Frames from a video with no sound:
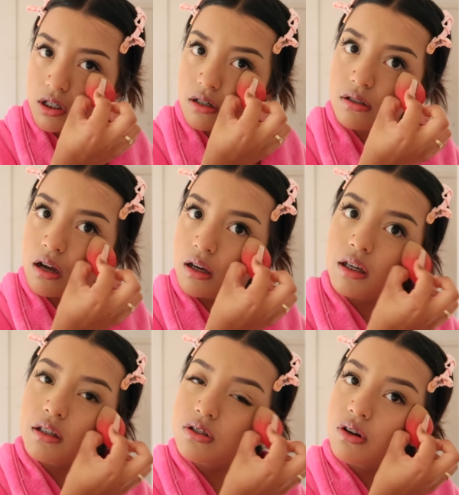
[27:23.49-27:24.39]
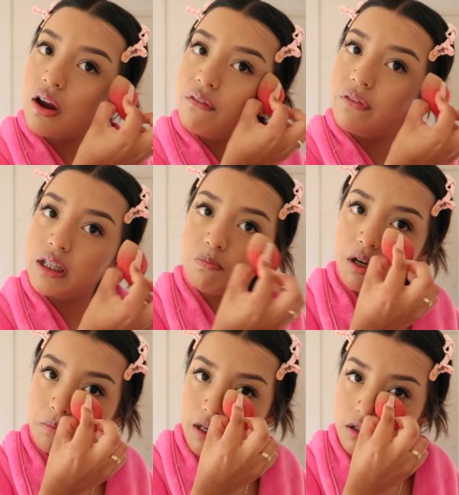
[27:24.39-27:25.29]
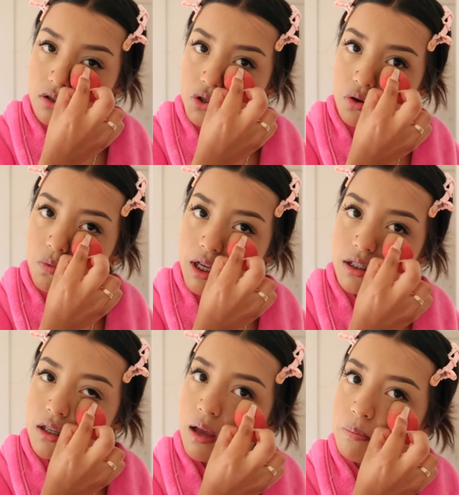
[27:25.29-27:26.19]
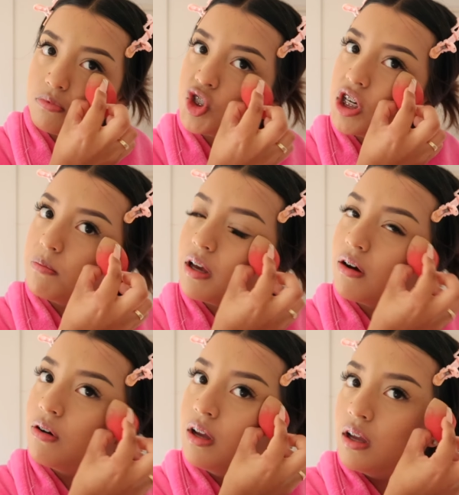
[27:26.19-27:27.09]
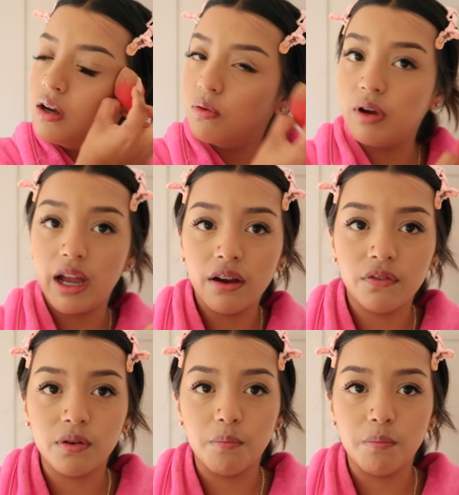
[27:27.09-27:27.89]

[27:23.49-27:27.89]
TikTok, Instagram, Facebook Messenger, WhatsApp, Gmail, whatever.